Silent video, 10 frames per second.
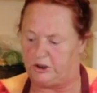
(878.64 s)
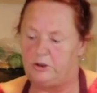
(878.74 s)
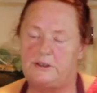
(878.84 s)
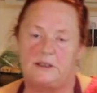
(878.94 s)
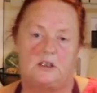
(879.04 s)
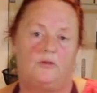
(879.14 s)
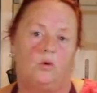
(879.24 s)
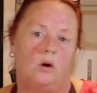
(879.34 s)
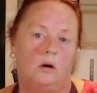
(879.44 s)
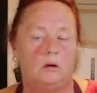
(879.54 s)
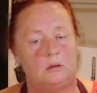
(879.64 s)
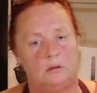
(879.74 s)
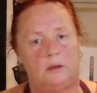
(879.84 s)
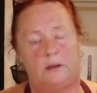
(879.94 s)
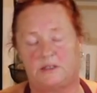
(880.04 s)
use this for
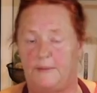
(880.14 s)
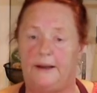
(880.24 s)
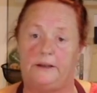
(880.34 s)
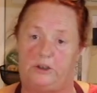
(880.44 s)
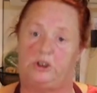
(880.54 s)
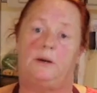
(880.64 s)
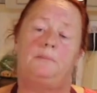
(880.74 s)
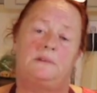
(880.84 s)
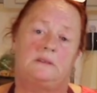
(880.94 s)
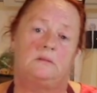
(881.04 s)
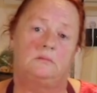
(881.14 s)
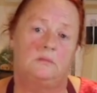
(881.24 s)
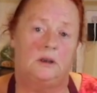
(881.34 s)
is mainly chips,